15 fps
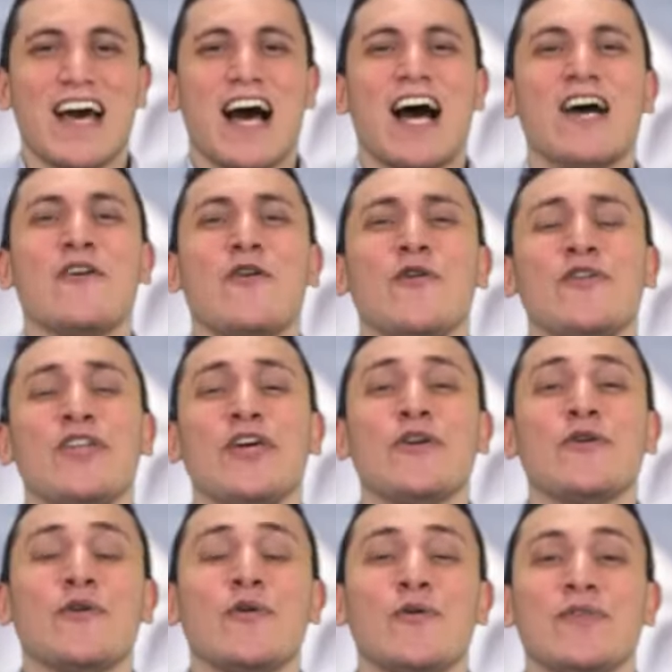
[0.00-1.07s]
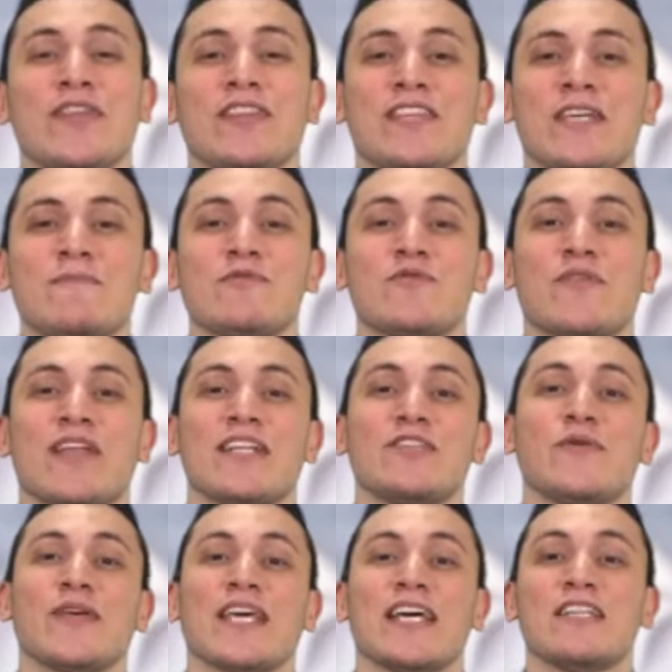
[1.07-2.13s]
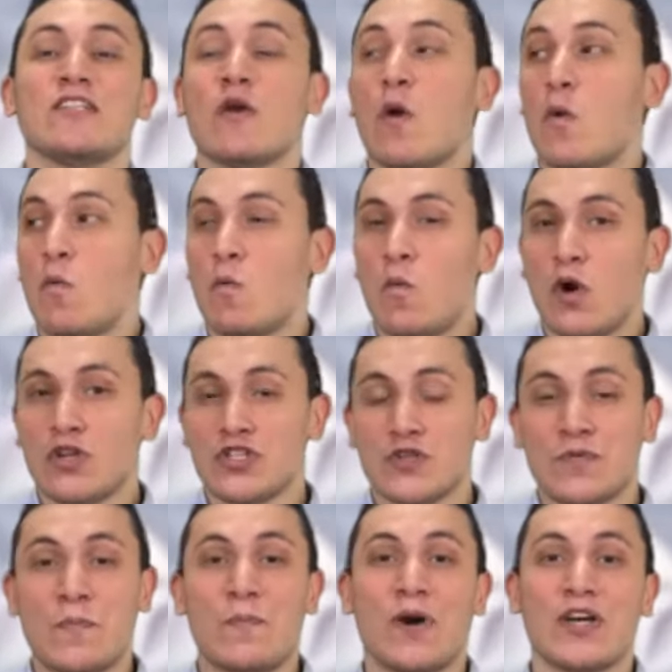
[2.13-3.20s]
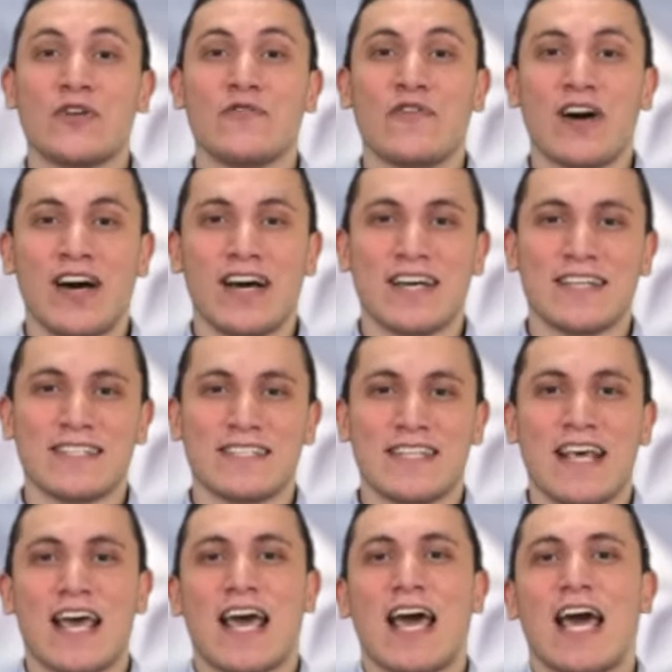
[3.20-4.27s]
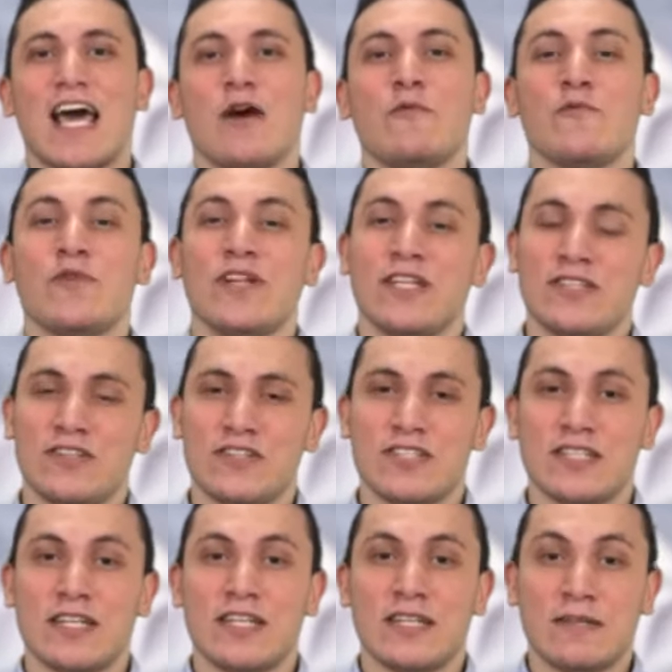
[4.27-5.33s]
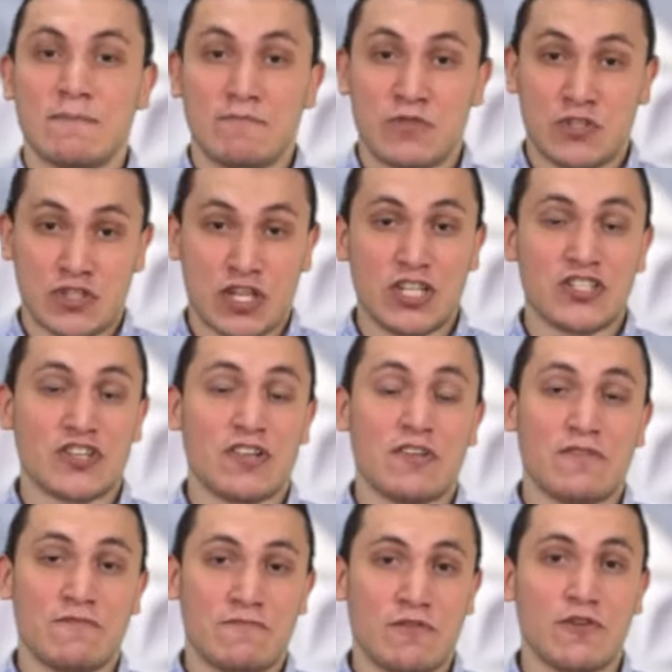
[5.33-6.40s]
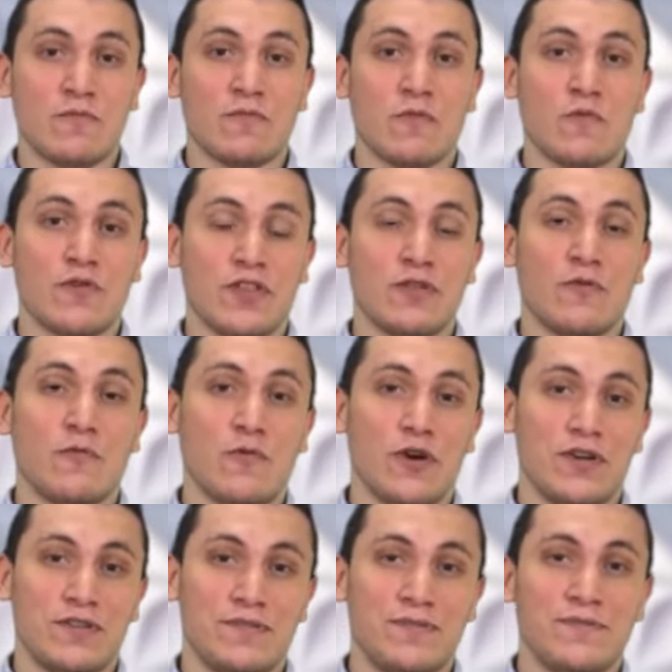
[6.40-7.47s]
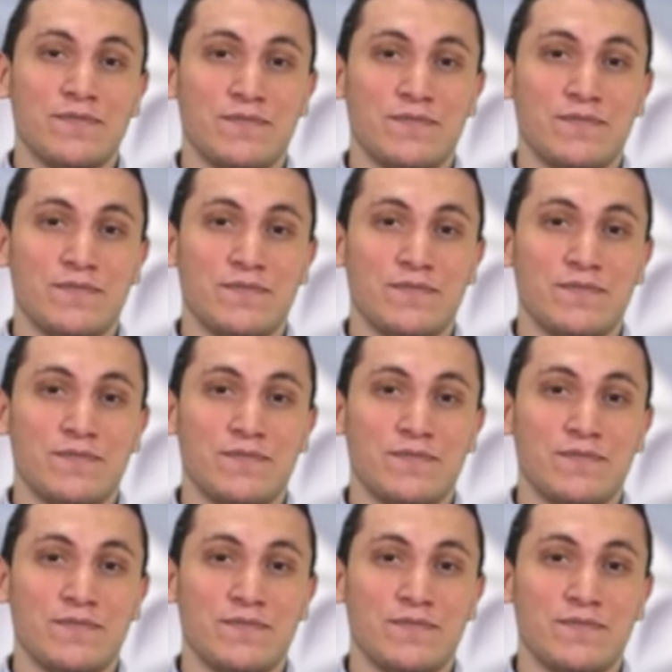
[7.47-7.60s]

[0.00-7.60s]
I only included them so that you can watch by your eyes how letters change their form within a word.